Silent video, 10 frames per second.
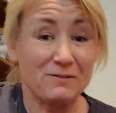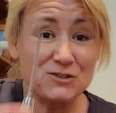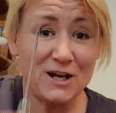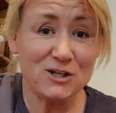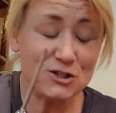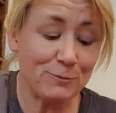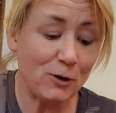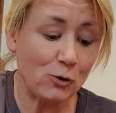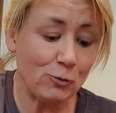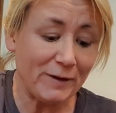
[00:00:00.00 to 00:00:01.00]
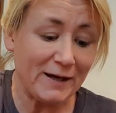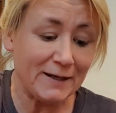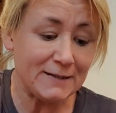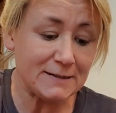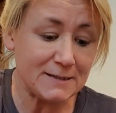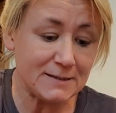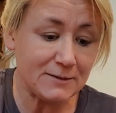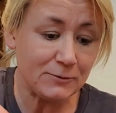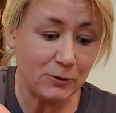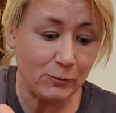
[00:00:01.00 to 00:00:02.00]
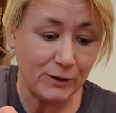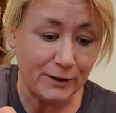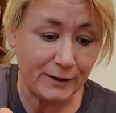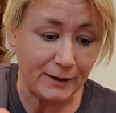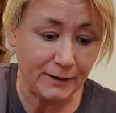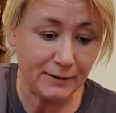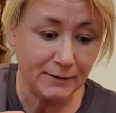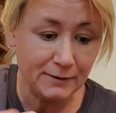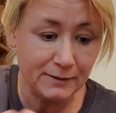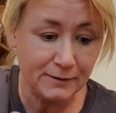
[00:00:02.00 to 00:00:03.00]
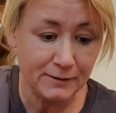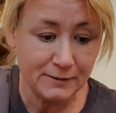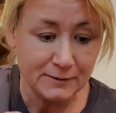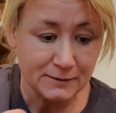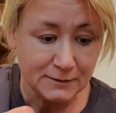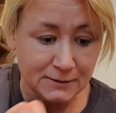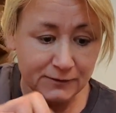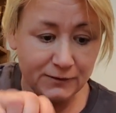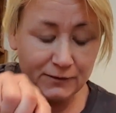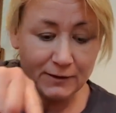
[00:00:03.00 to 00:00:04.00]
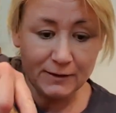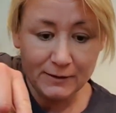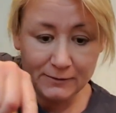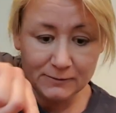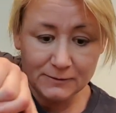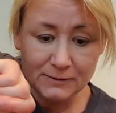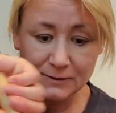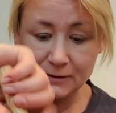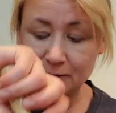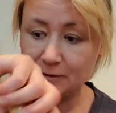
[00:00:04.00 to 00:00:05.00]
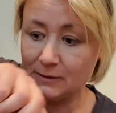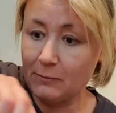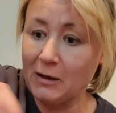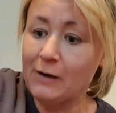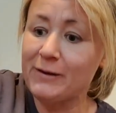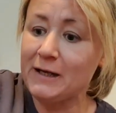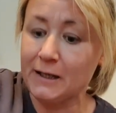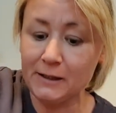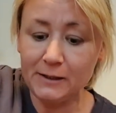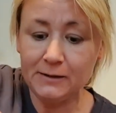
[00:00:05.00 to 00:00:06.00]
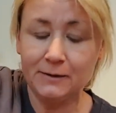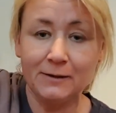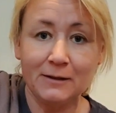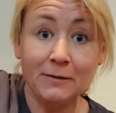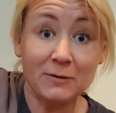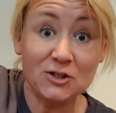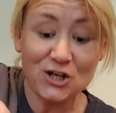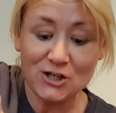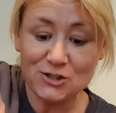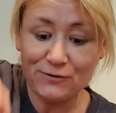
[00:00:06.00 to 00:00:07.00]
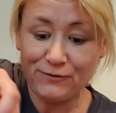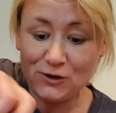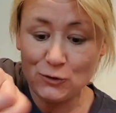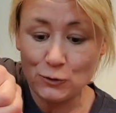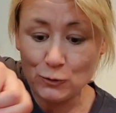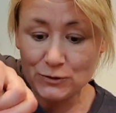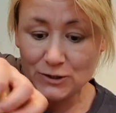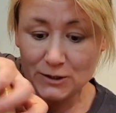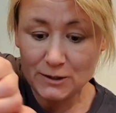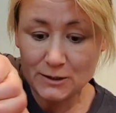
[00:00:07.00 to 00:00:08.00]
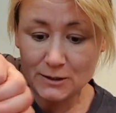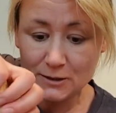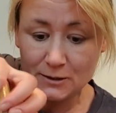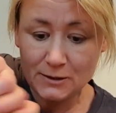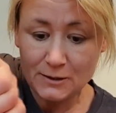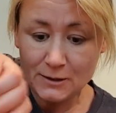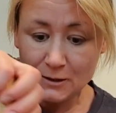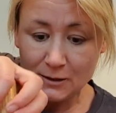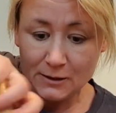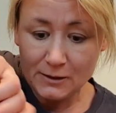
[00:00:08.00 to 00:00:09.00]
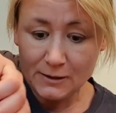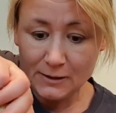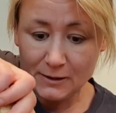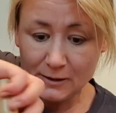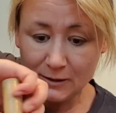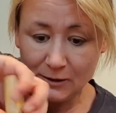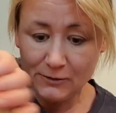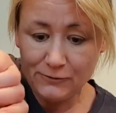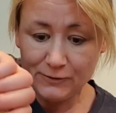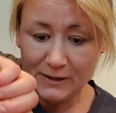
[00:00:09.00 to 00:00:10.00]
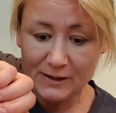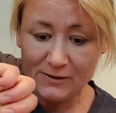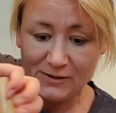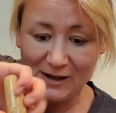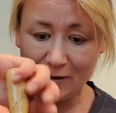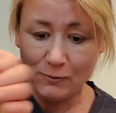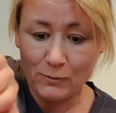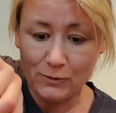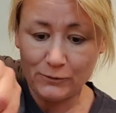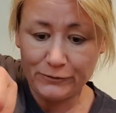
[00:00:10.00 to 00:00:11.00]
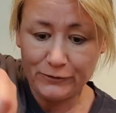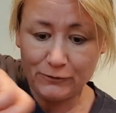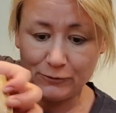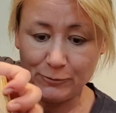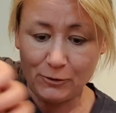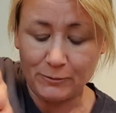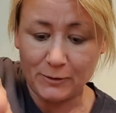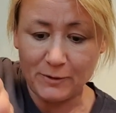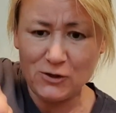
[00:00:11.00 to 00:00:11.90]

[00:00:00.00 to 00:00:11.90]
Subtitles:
Changed the bulb and it's still not working. So I'm going in, I'm going to change the fuse and hopefully that will solve the problem.